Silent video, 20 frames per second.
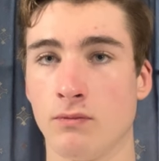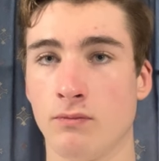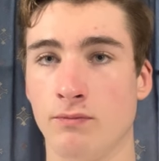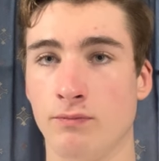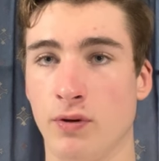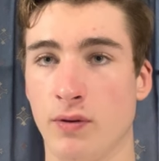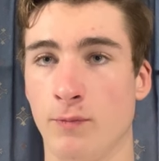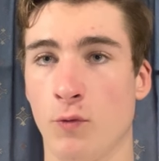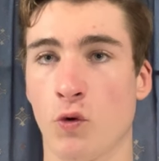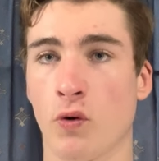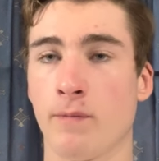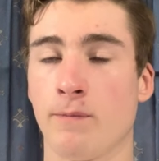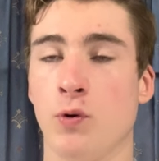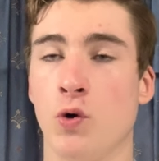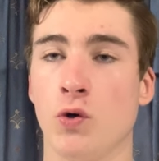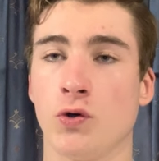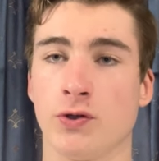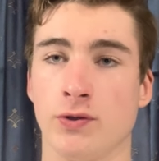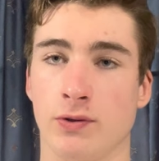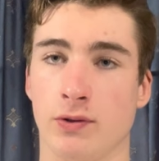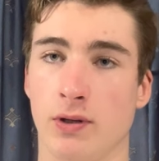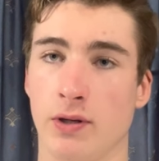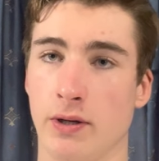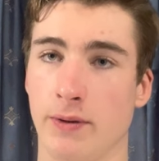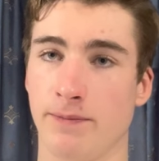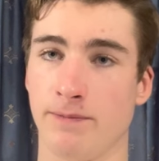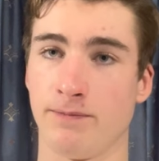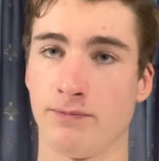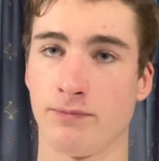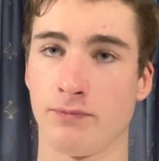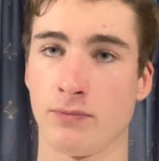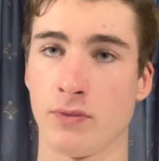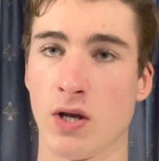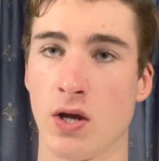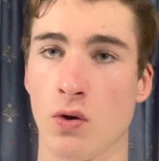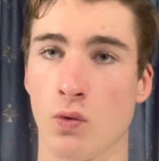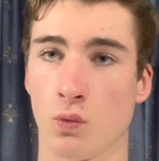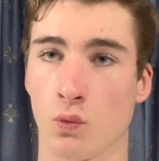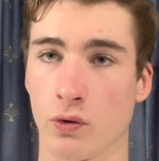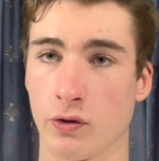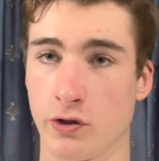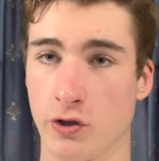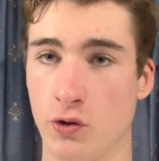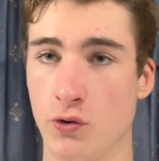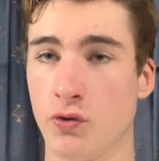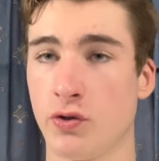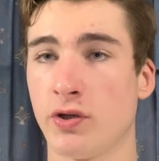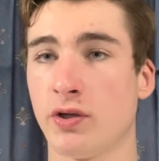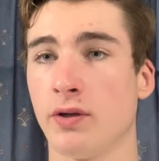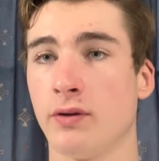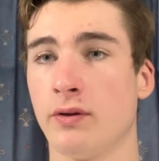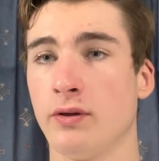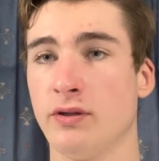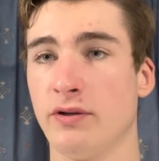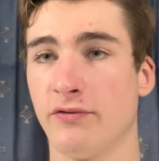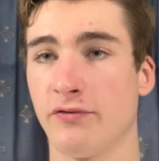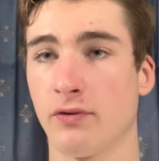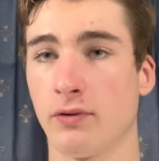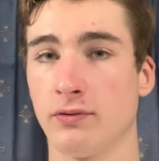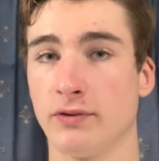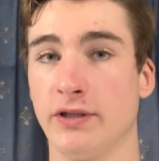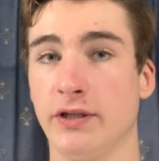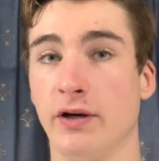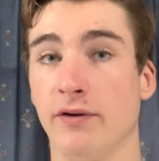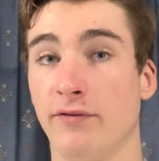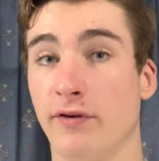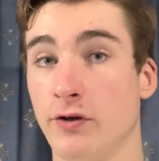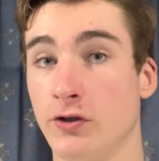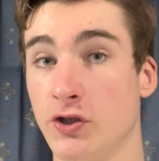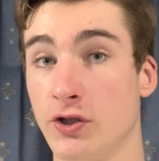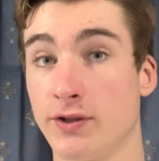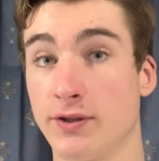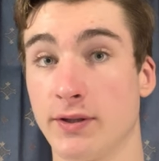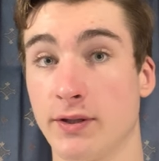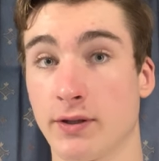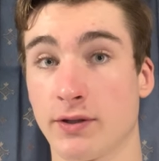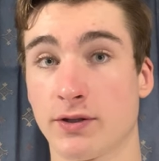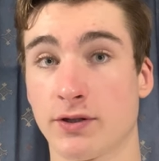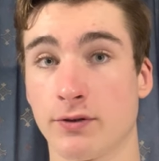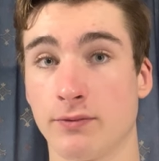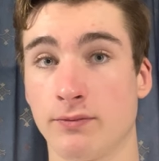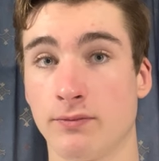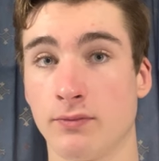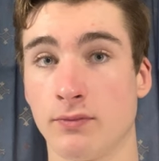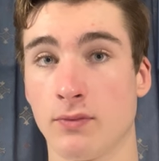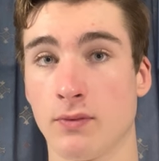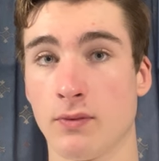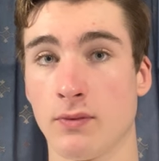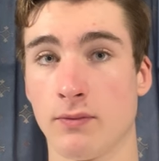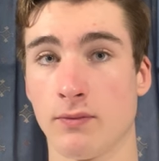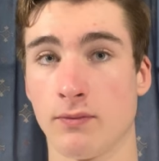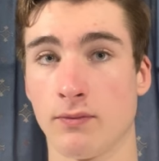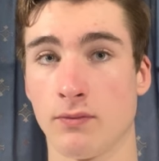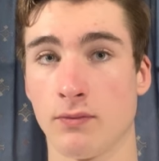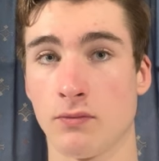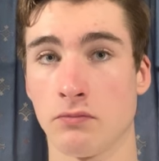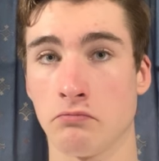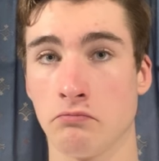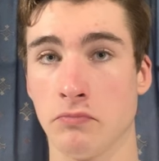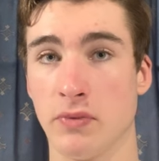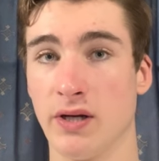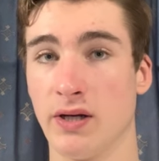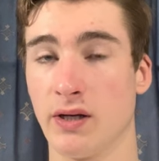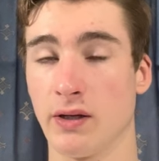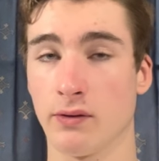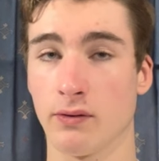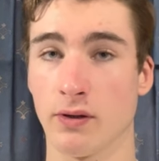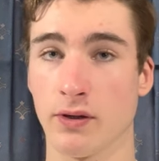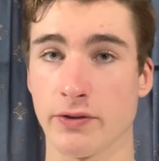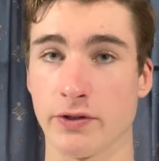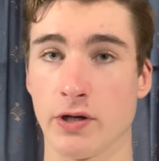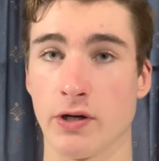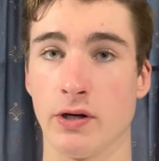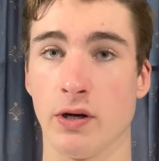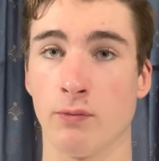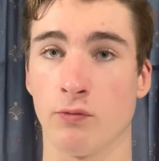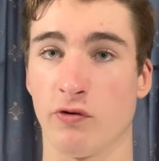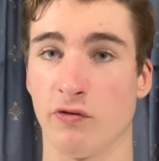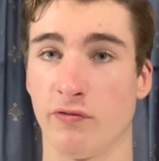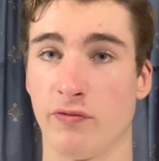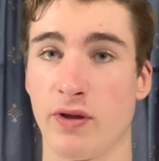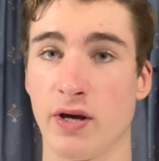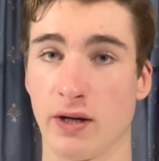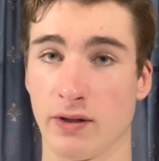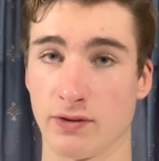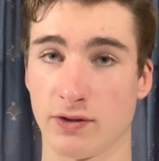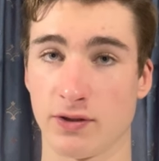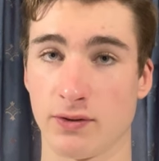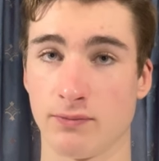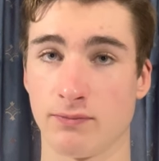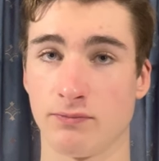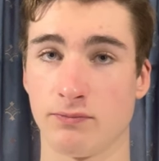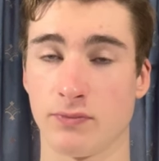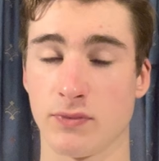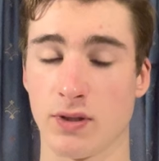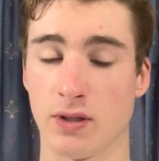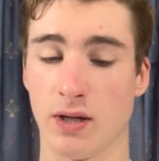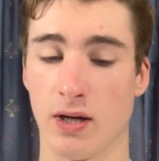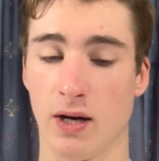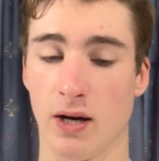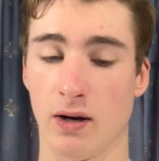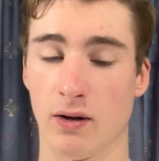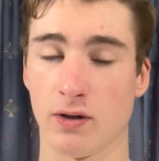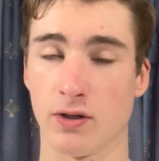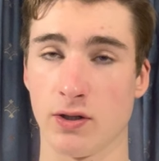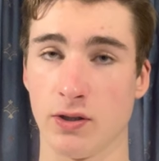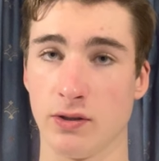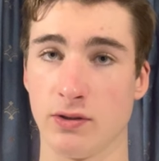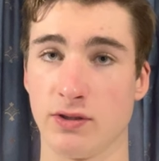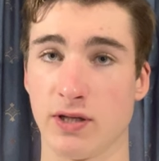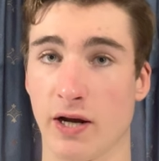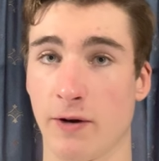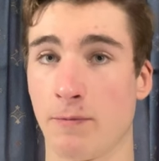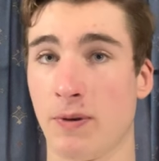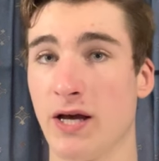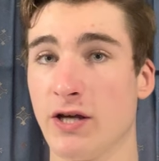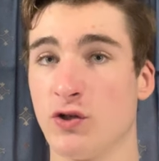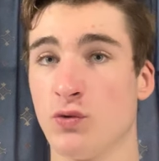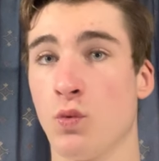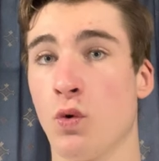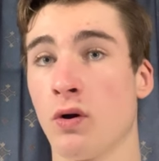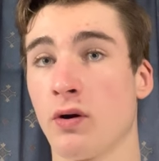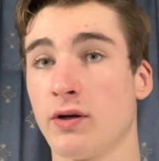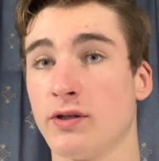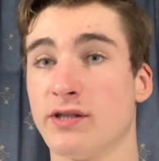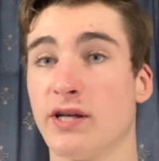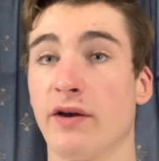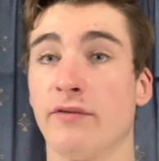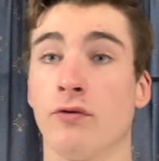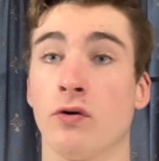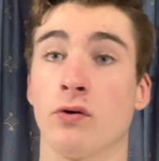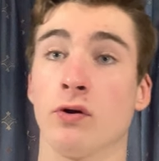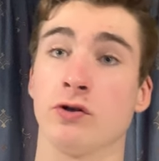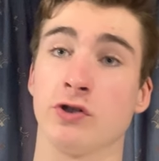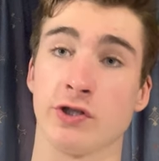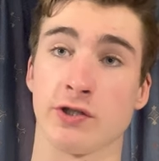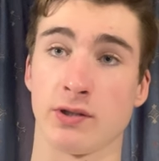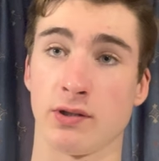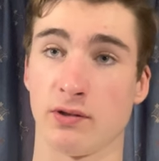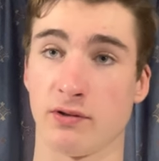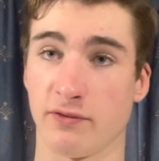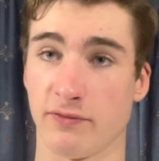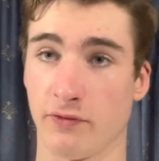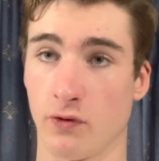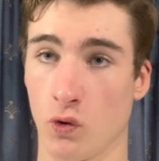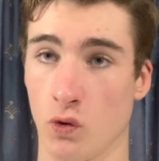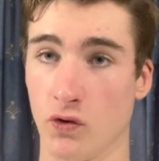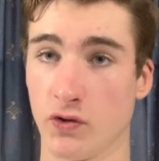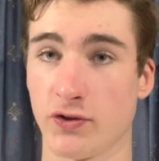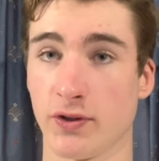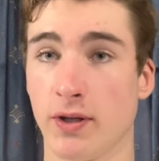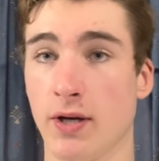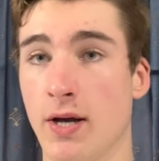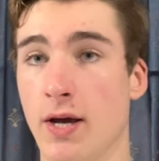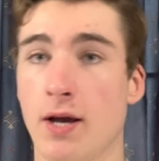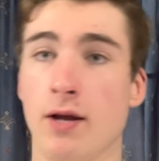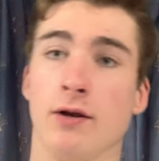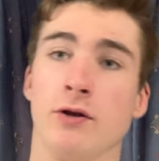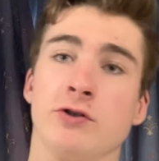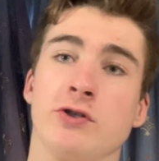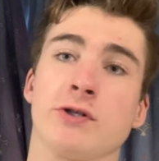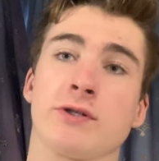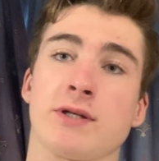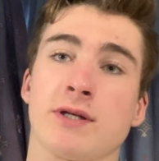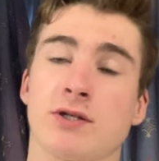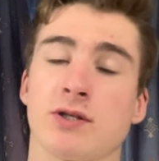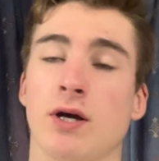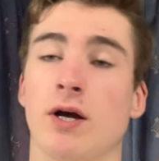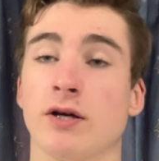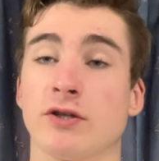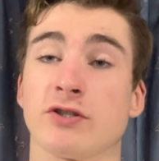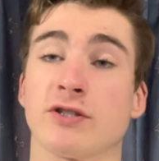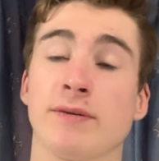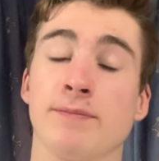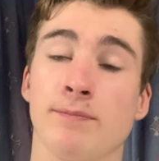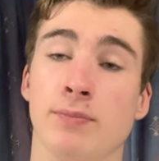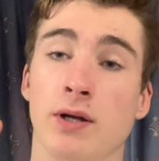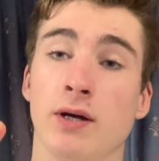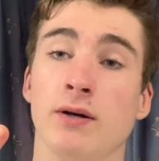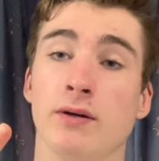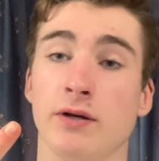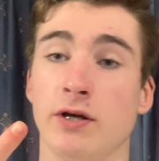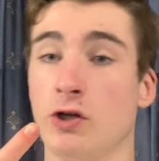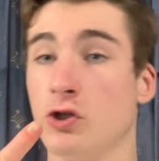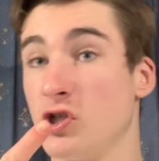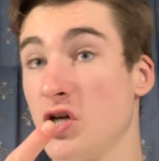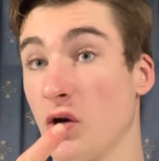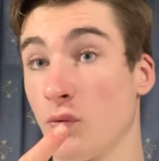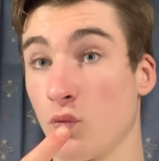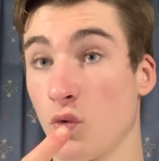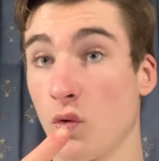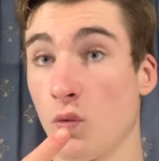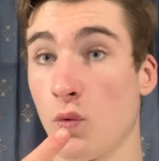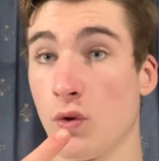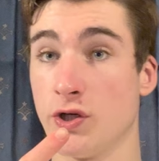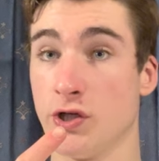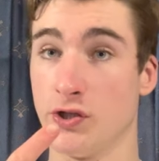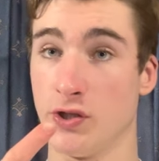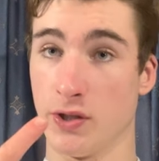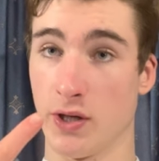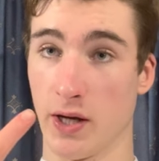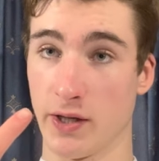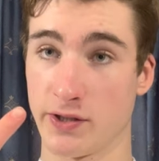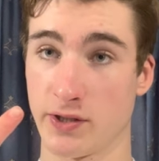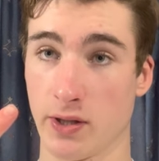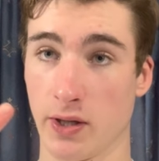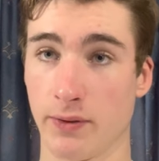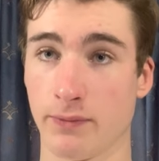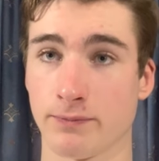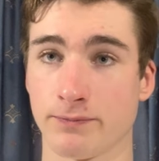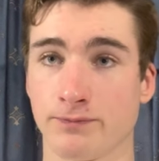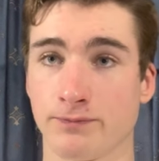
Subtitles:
but more importantly, reduce the difficulty of logistics, meaning that a number of things could take place. One could save on logistics, of course. Logistics are simpler in general, which is a nice thing.